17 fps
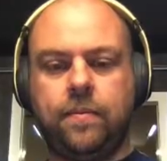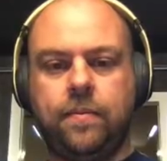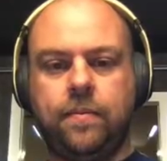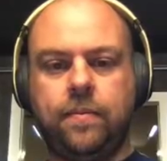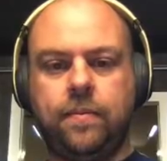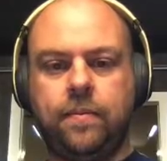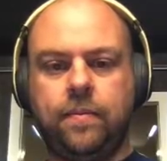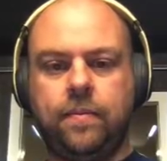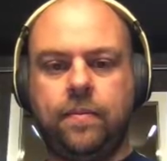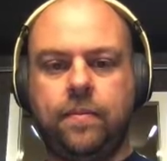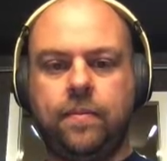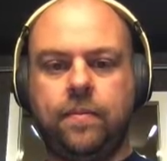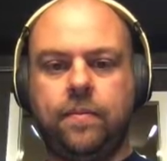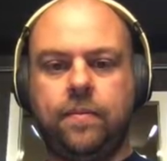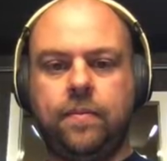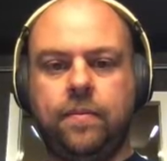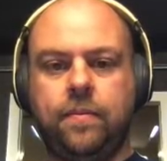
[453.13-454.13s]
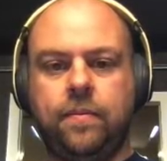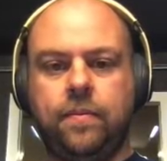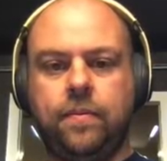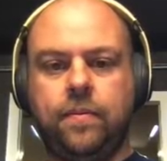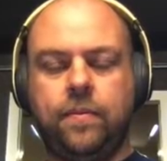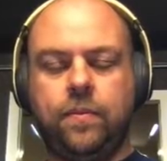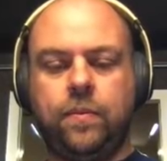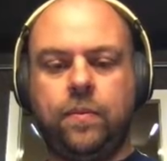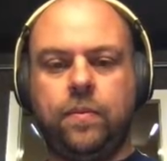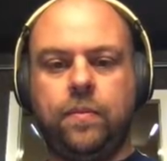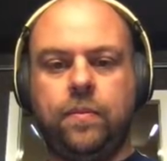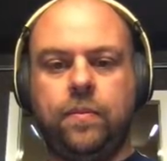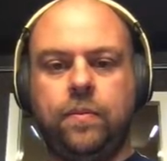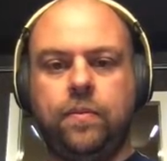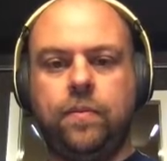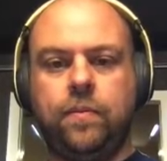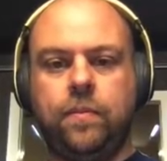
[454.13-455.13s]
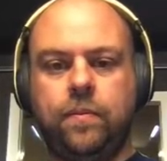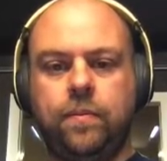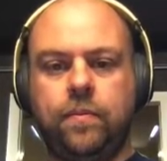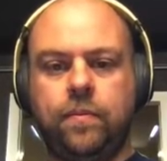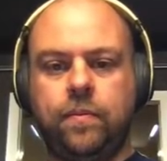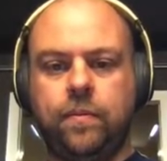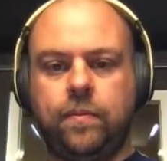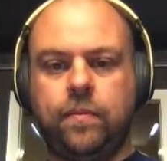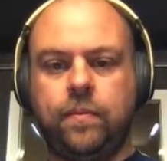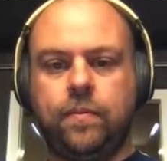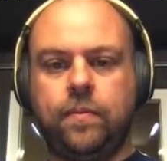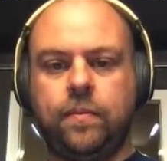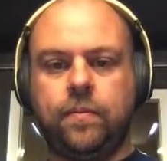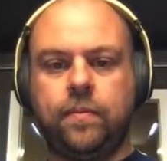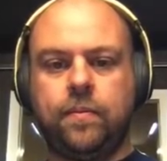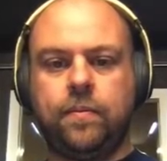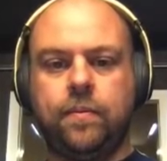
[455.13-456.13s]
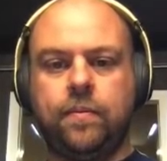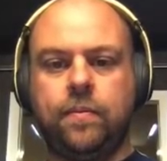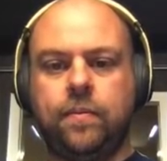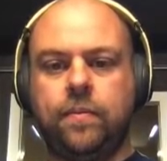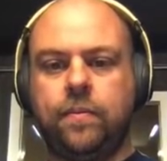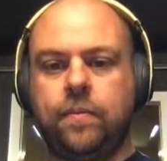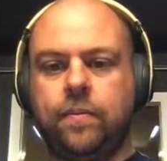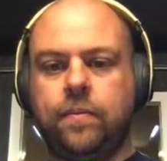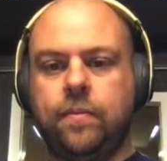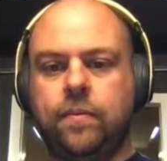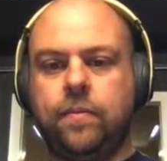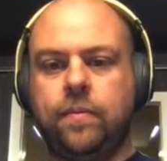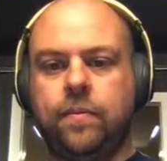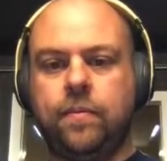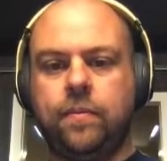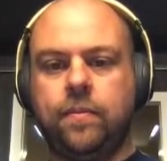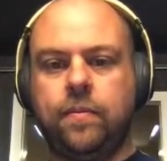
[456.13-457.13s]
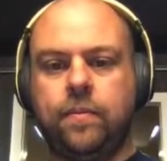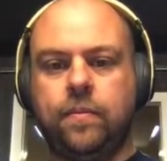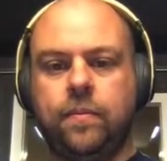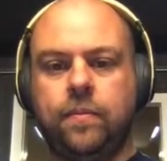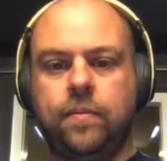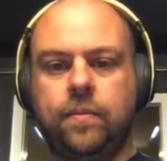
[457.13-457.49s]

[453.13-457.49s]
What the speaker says: This person isn't speaking.